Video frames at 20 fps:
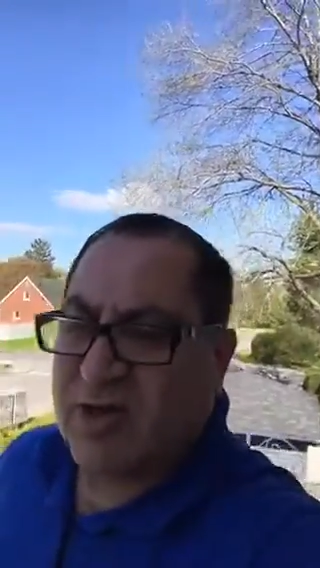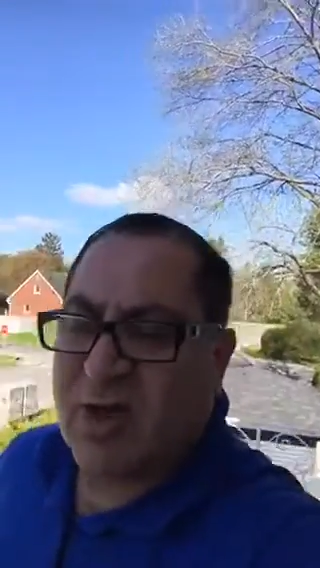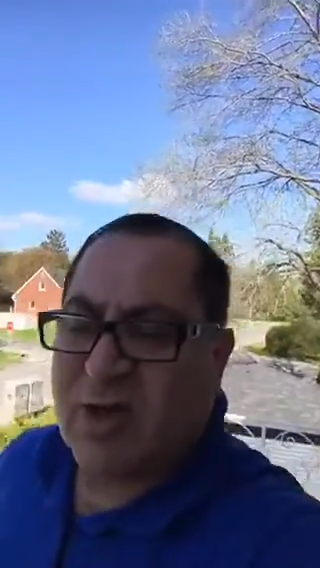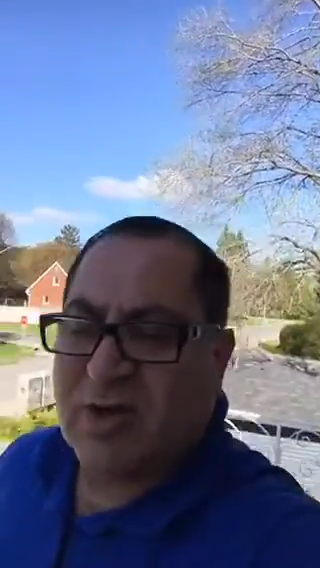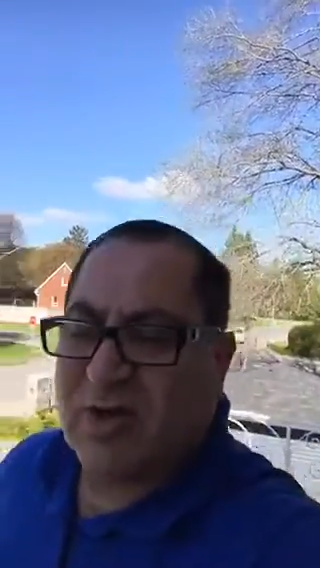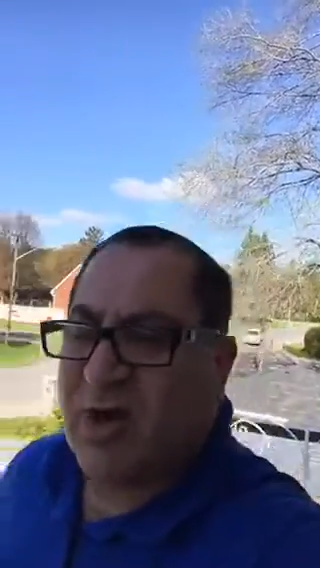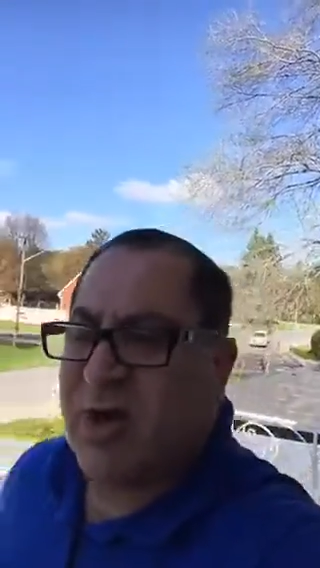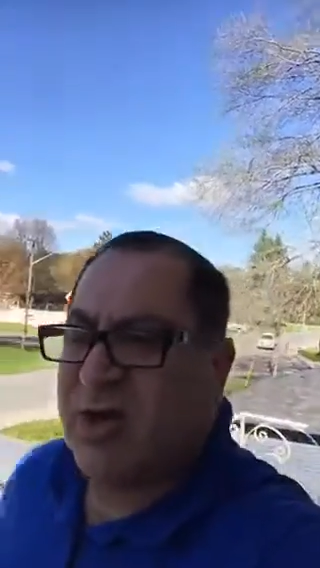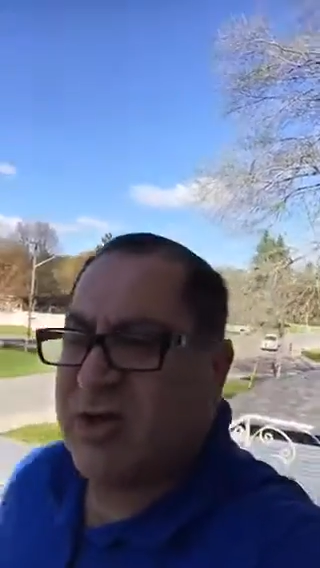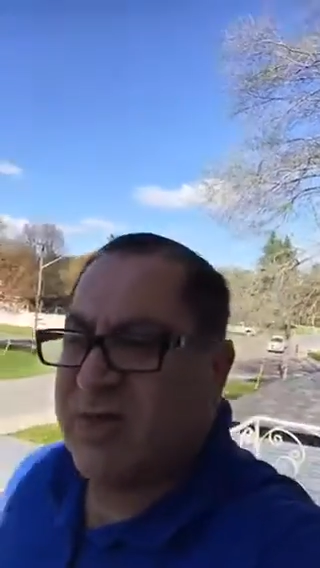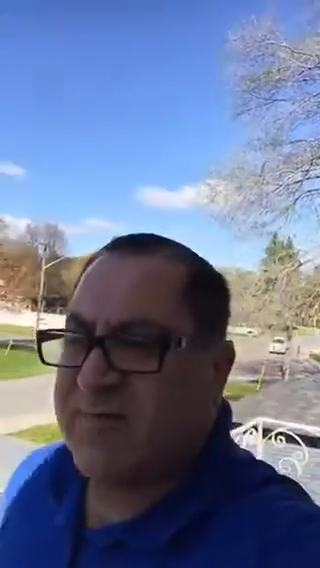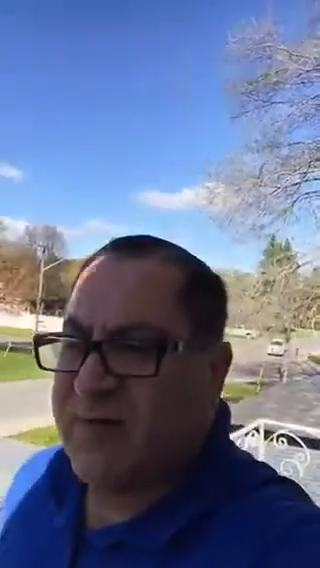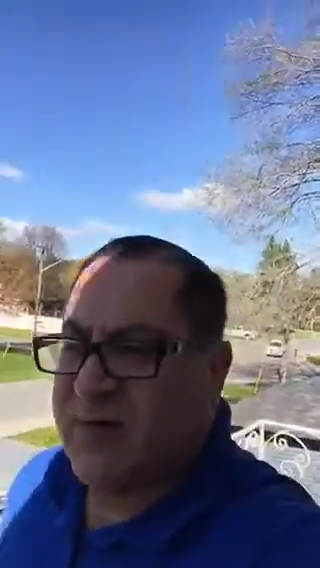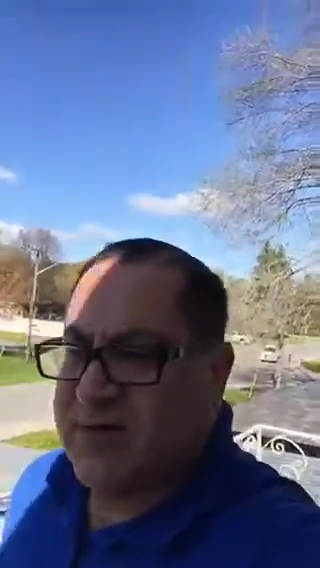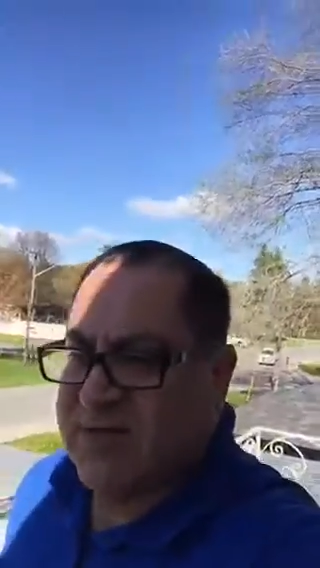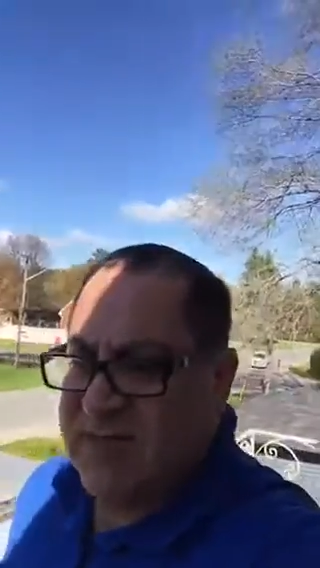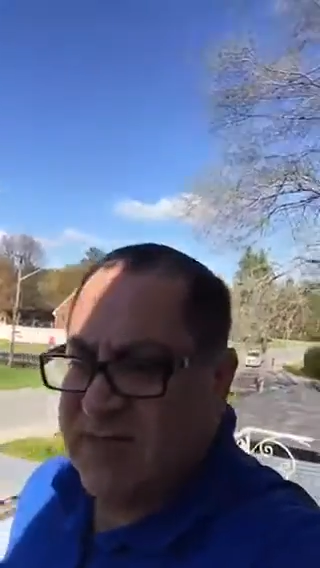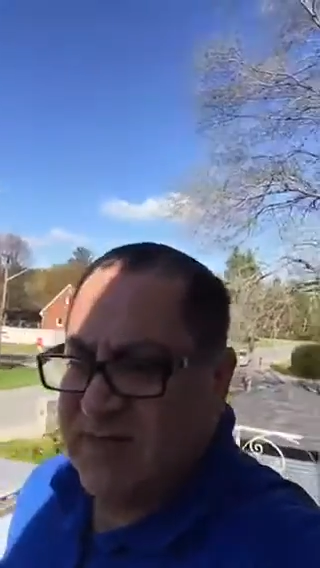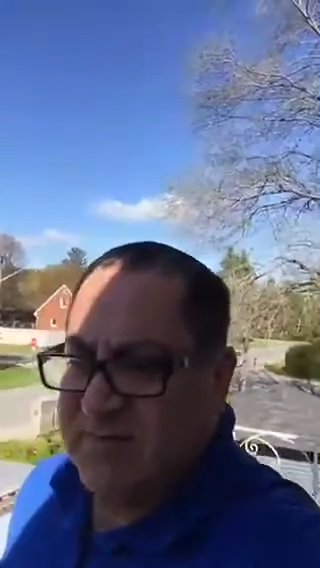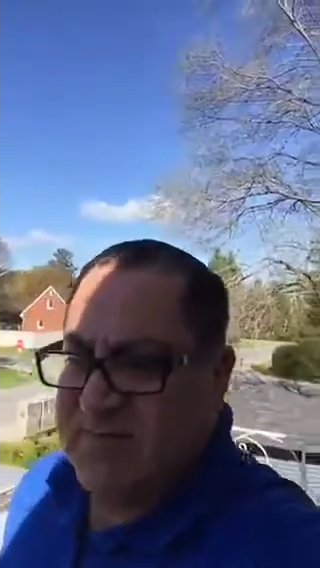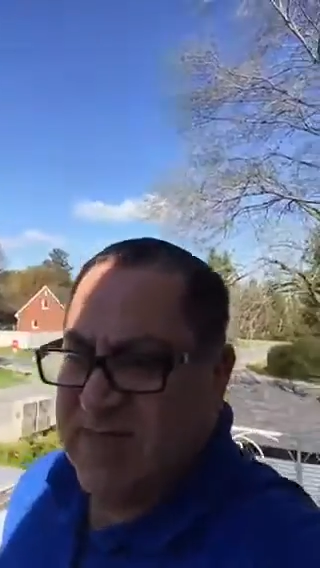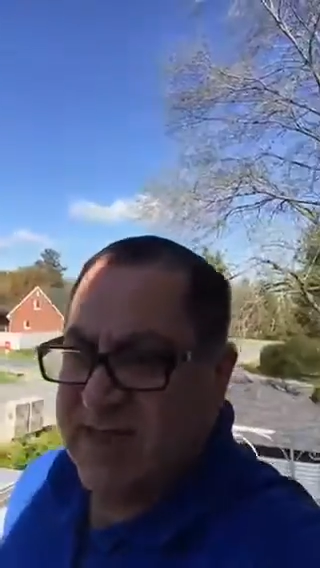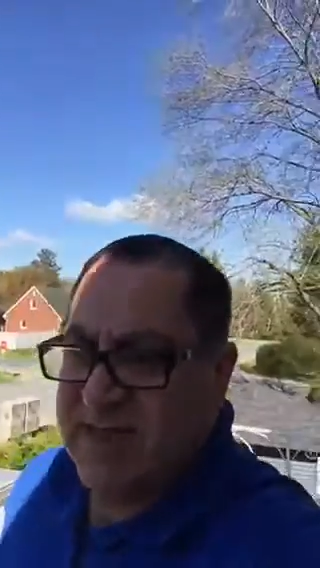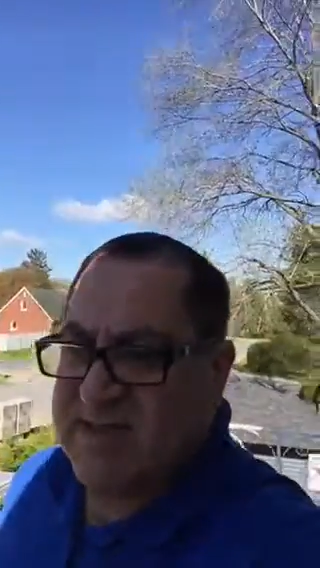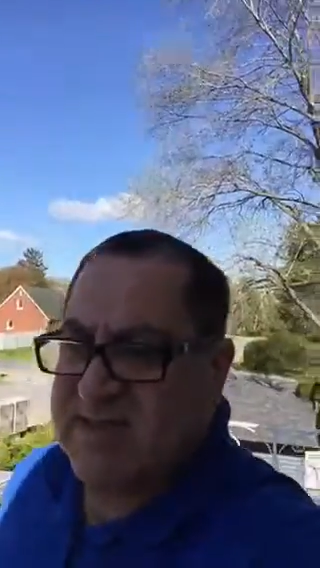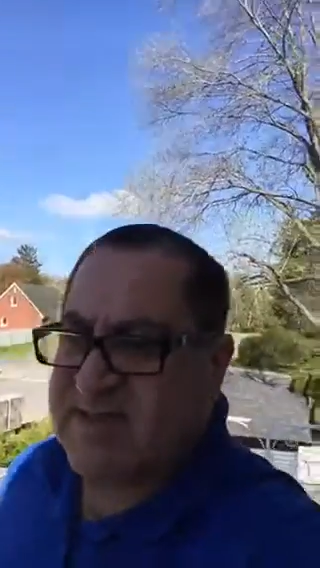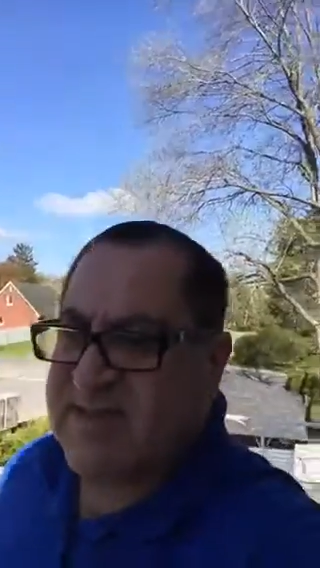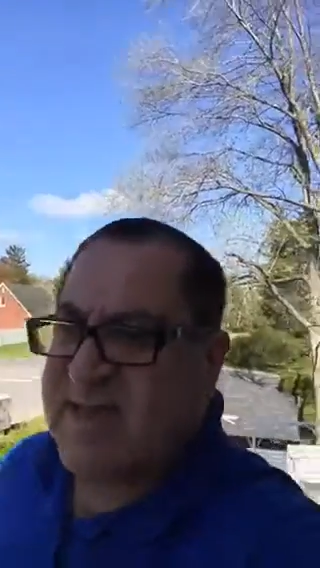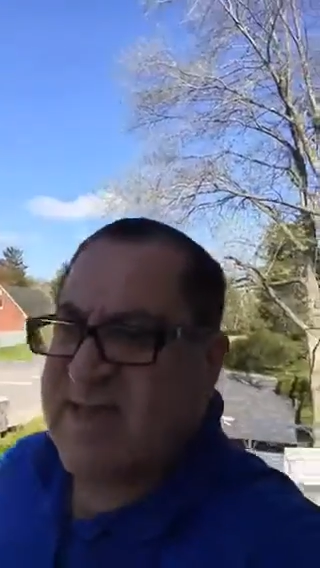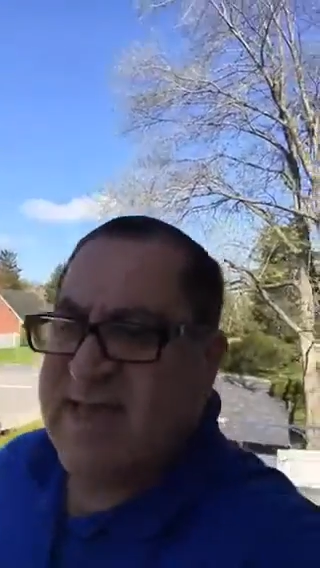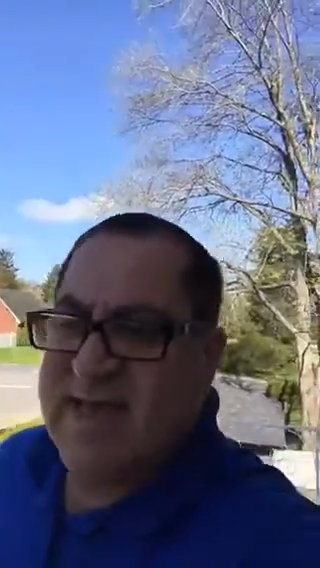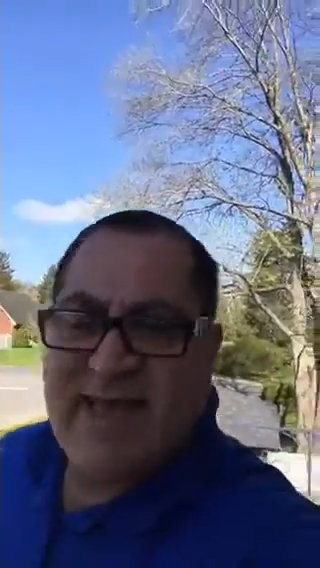all of our teammates,